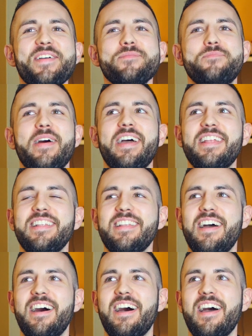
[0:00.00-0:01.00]
but
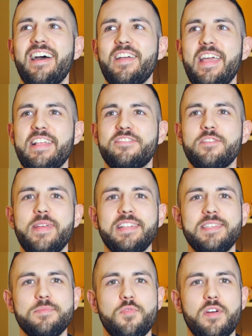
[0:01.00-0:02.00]
for me,
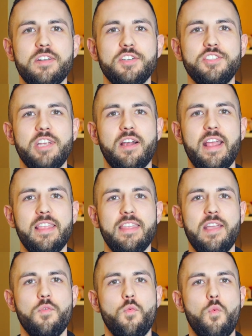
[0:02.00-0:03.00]
it's important to share, I
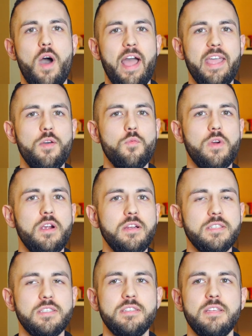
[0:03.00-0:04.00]
think, why it
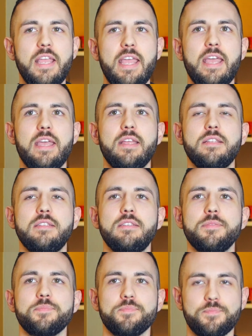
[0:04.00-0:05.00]
works. And
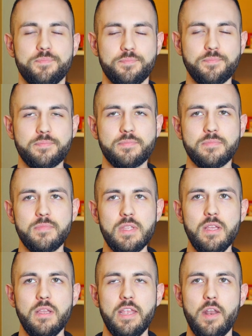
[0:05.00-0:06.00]

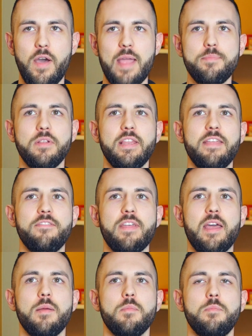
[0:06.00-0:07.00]
I believe
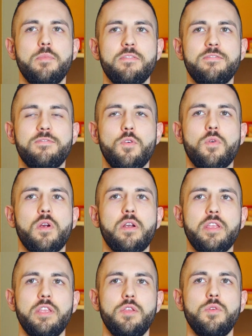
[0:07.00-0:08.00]
that before
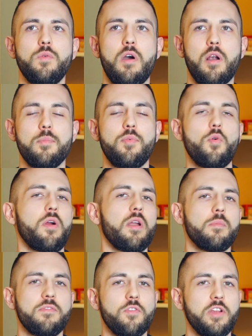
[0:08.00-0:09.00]
you are
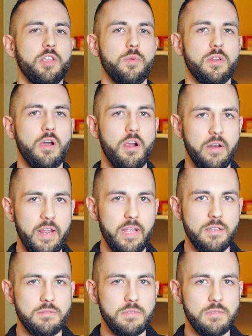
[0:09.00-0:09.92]
born, before you incarnate,